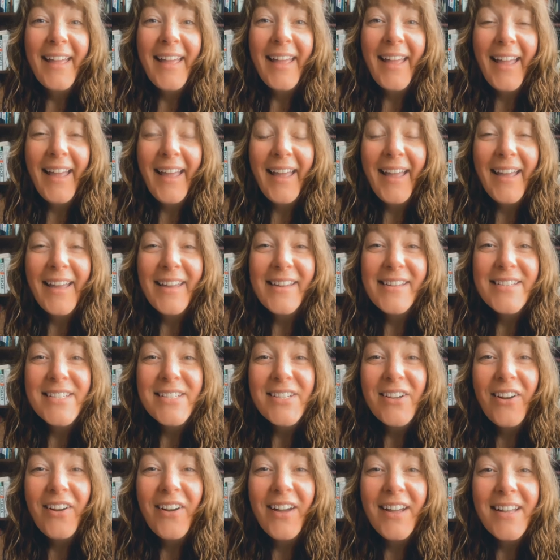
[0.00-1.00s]
And
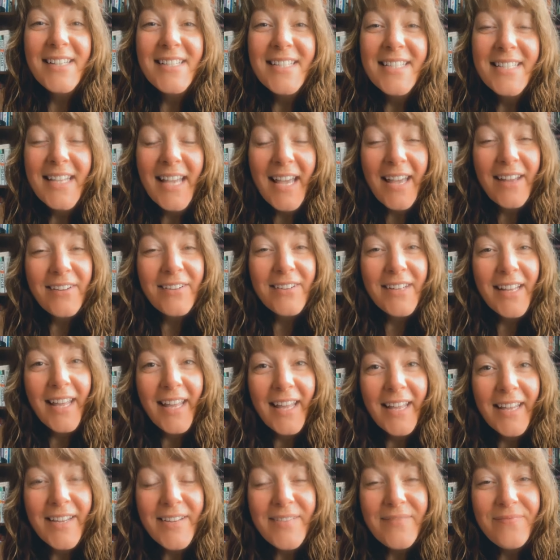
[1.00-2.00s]
on
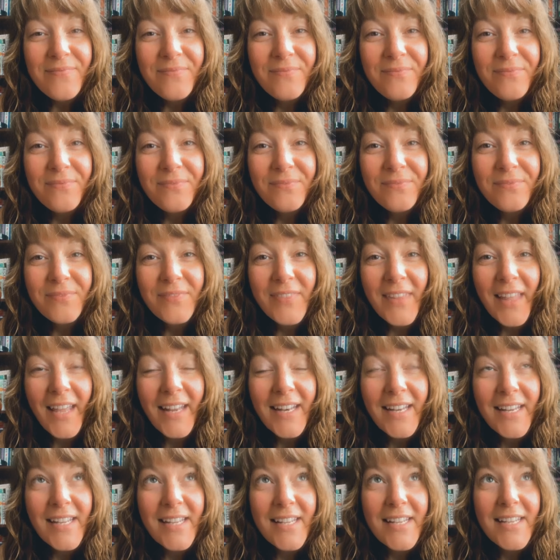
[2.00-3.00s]
Saturday, that
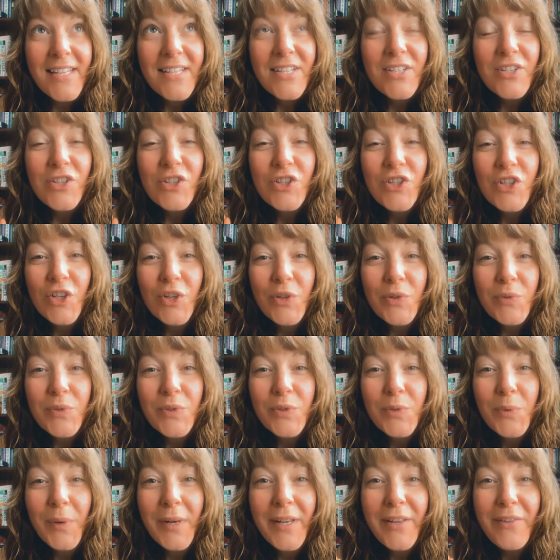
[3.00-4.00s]
is June
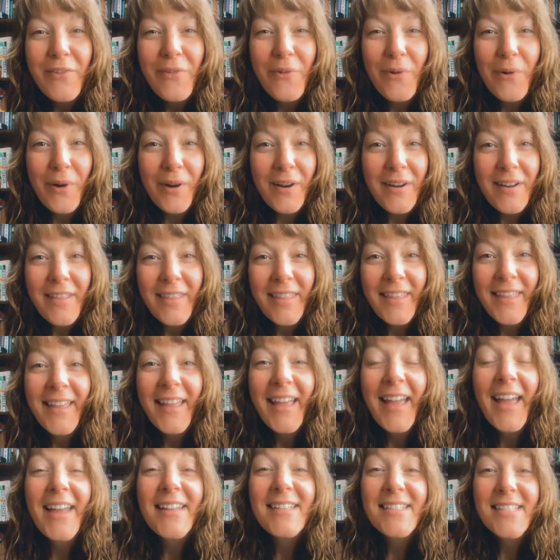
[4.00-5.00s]
24th
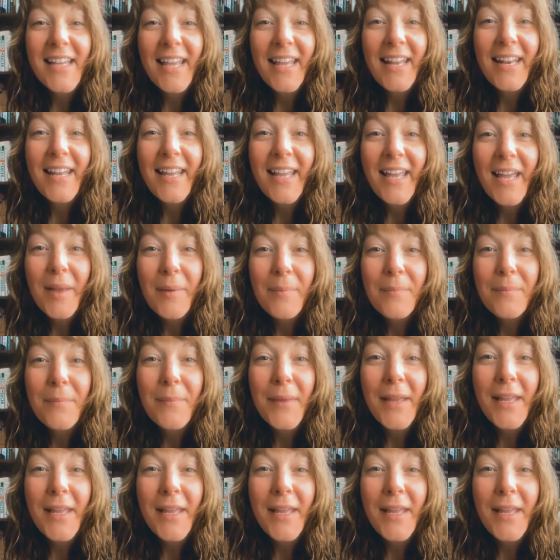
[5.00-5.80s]
at 10 a.m.